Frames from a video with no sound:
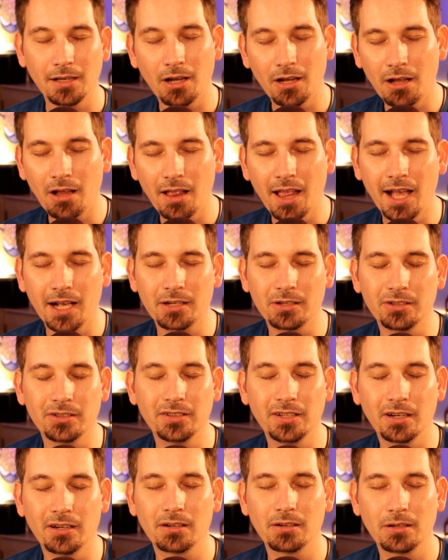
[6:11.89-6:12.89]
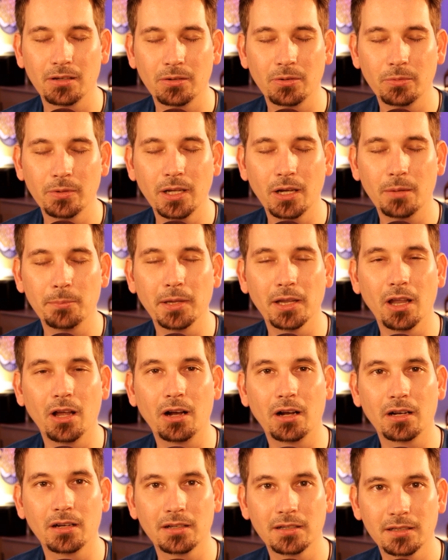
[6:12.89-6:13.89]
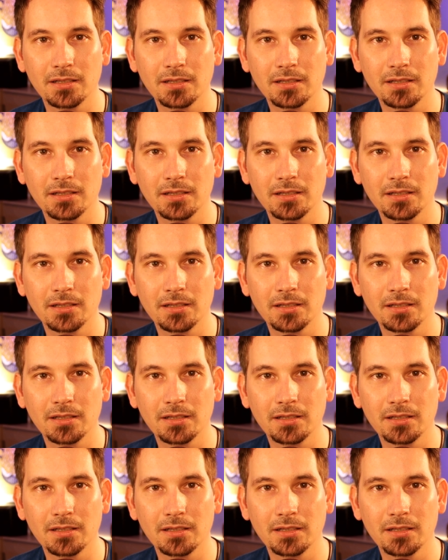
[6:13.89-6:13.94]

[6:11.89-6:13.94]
all hackers here, we all belong.